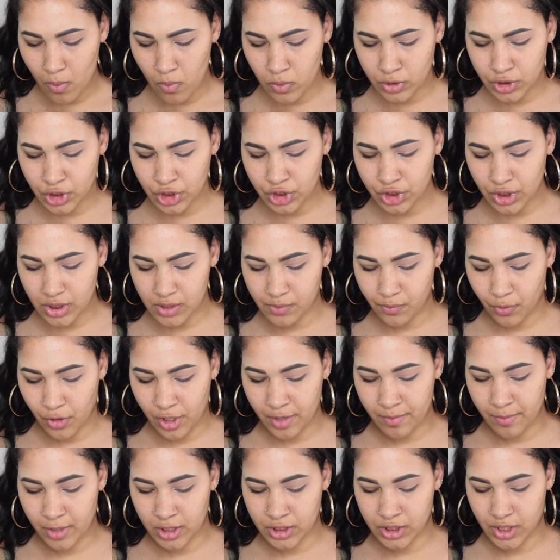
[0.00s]
which is just pretty
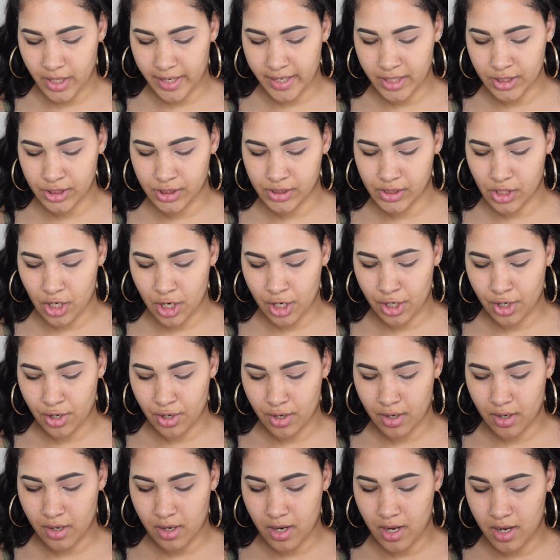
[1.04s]
much like a
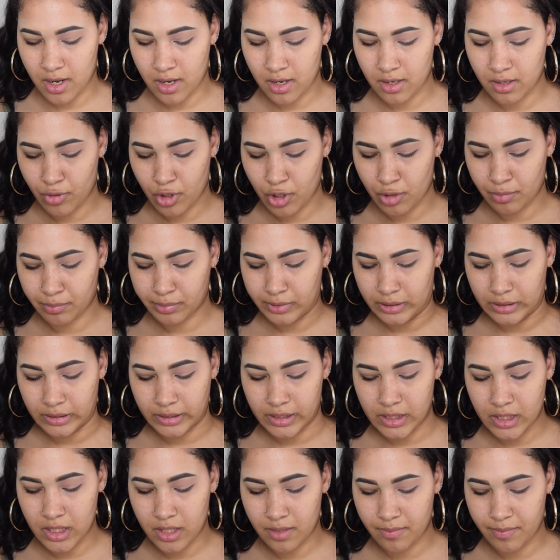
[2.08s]
darker
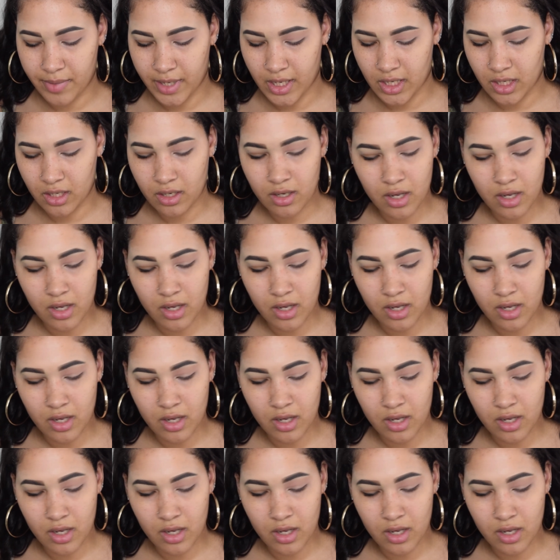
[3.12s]
purpley pink